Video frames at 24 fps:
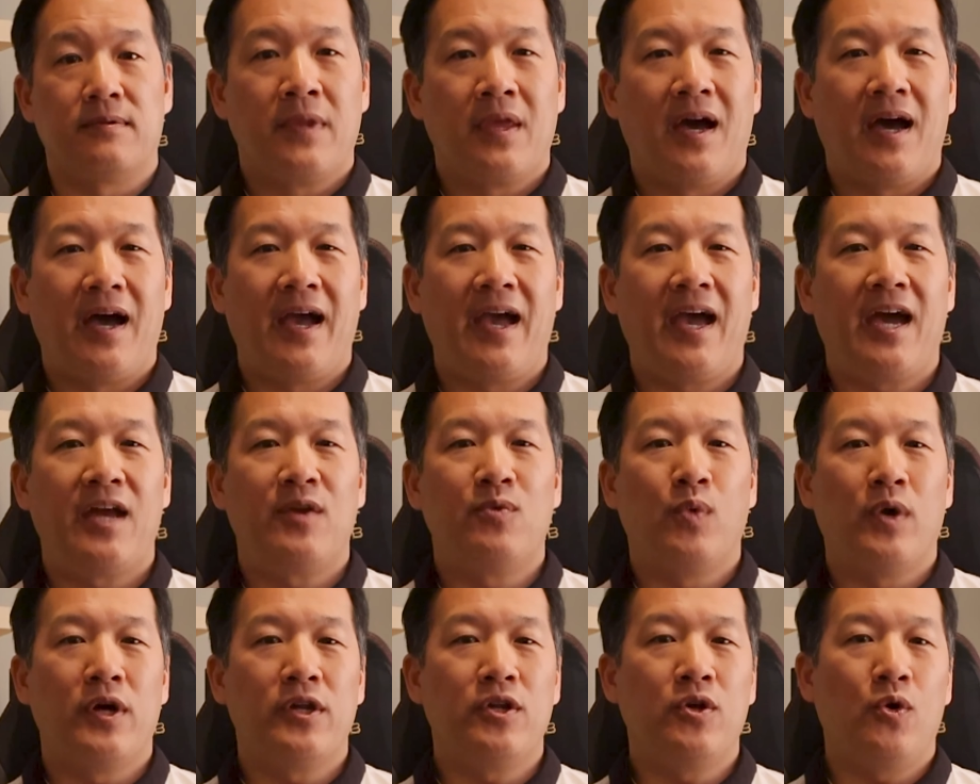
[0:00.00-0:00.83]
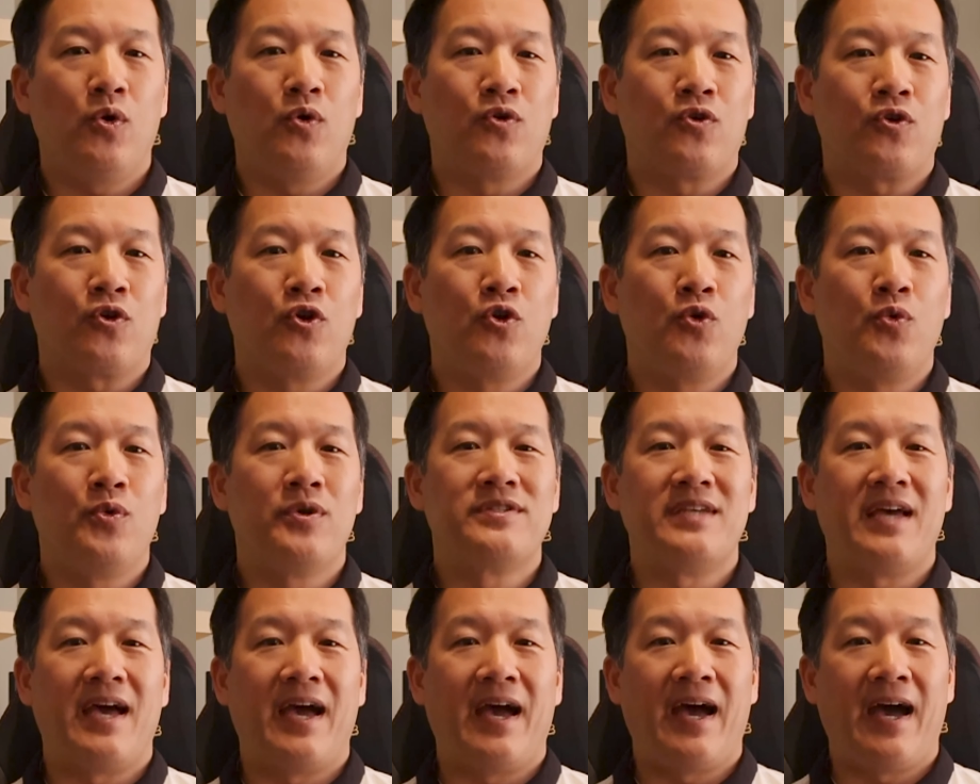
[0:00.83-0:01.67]
I had one owner who was
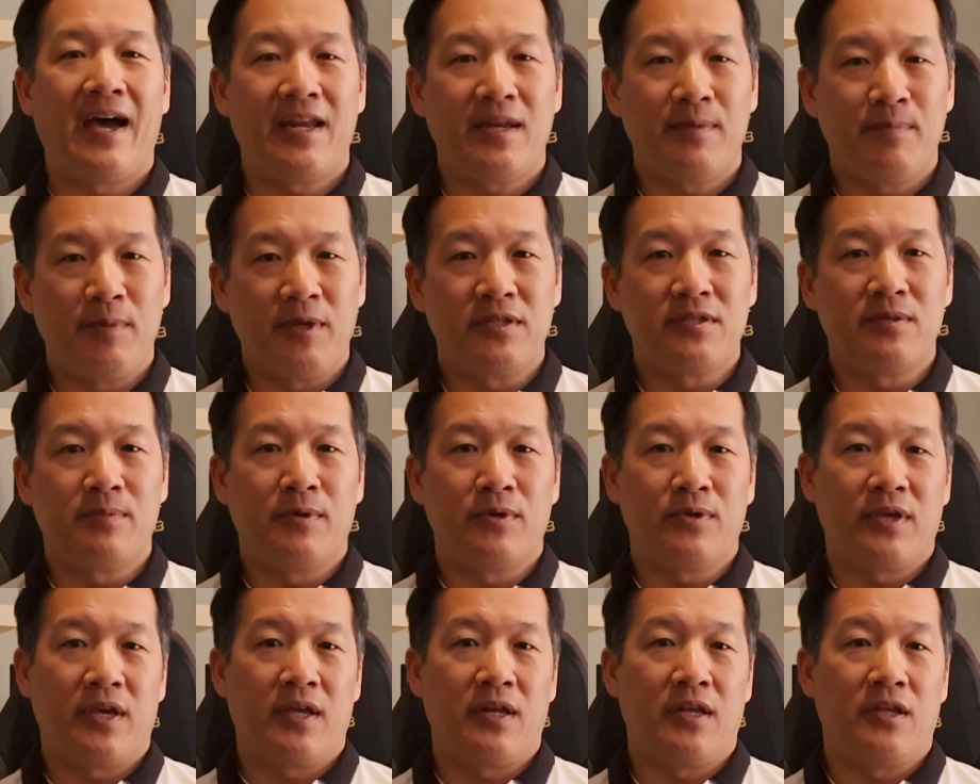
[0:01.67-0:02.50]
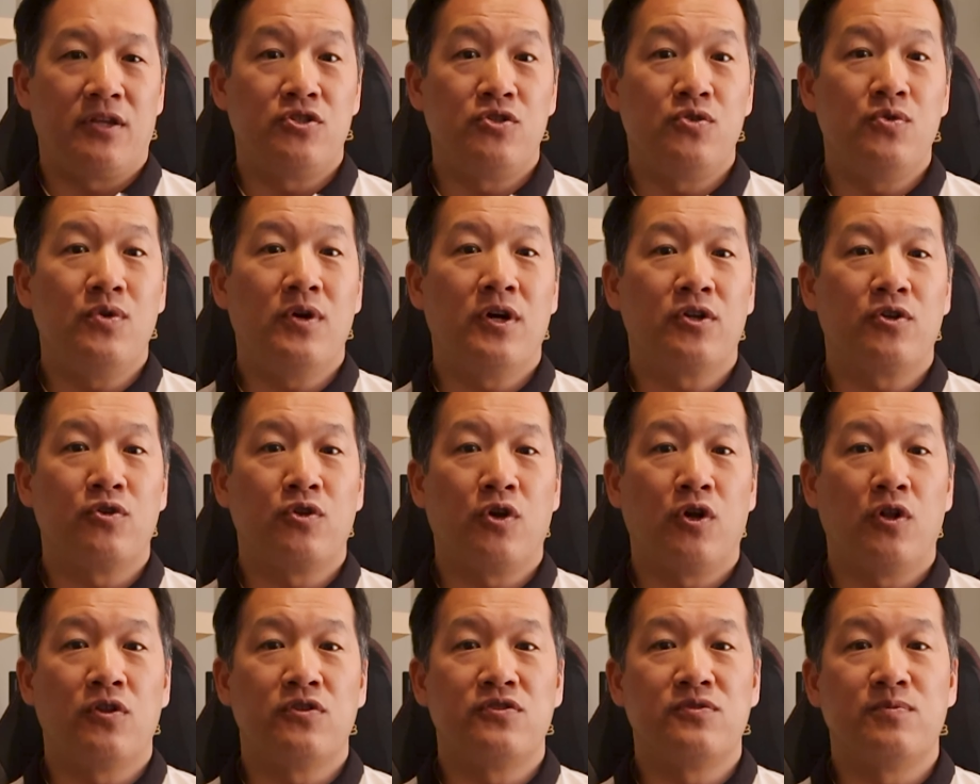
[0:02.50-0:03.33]
adamant about getting
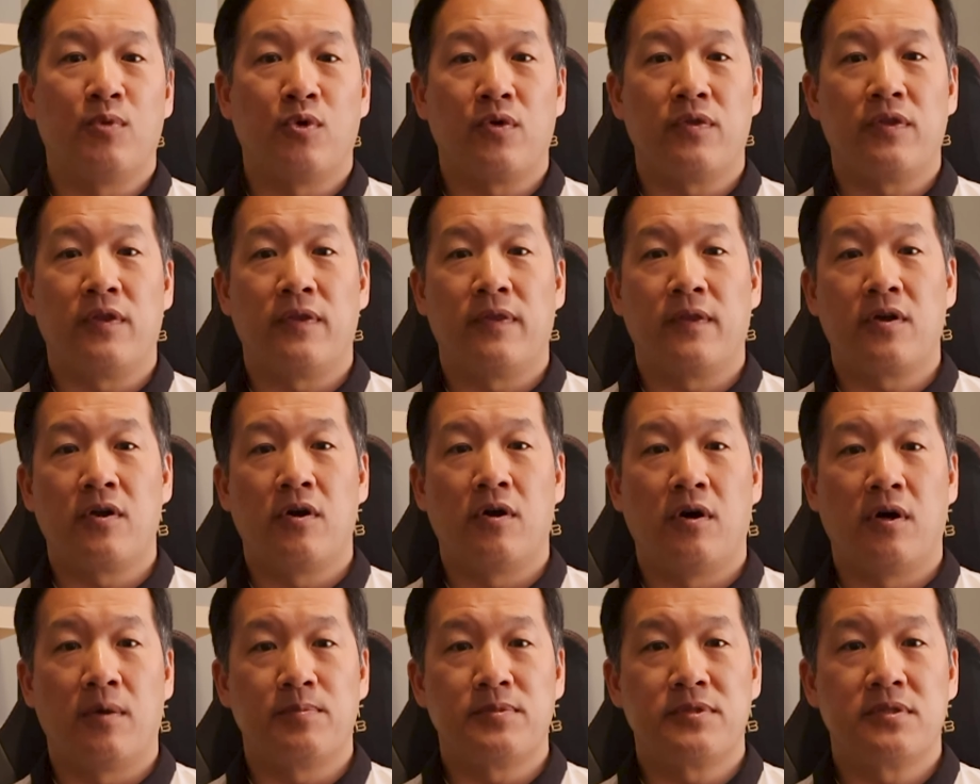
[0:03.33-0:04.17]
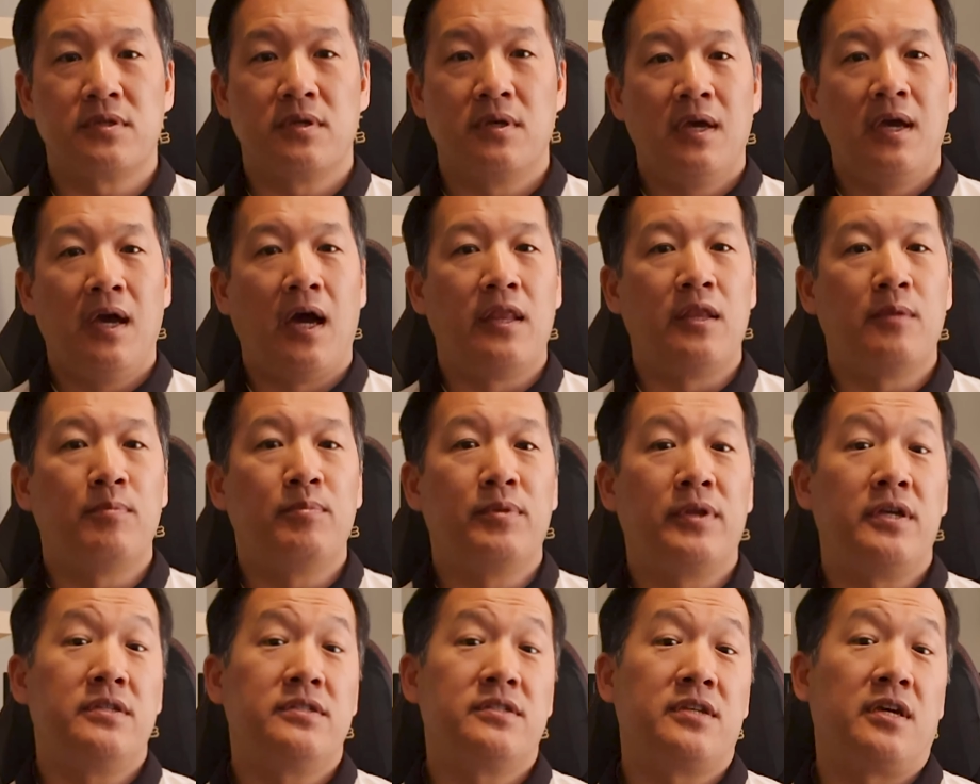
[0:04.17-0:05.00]
$200 more than the comps, and the
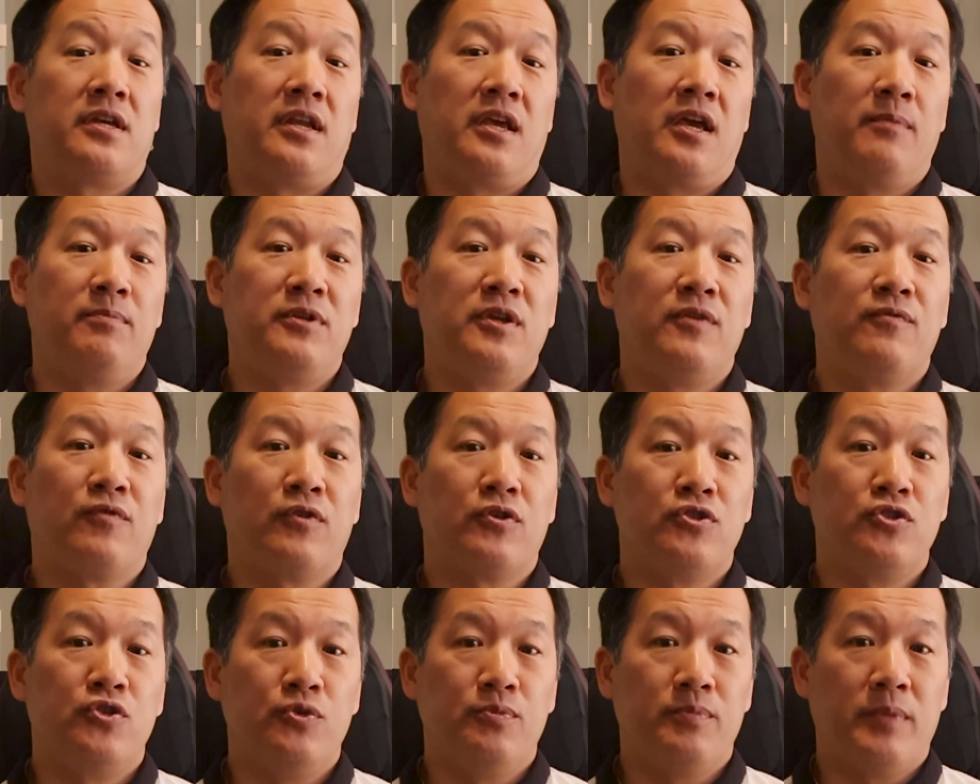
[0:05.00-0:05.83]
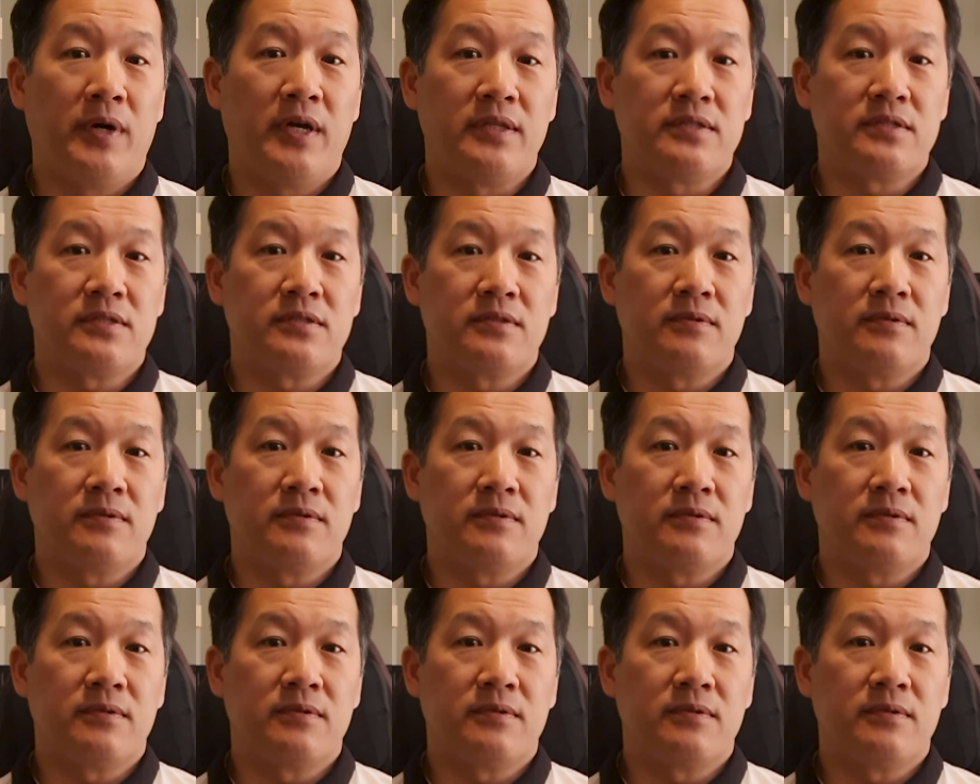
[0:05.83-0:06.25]
place sat empty for 2 months.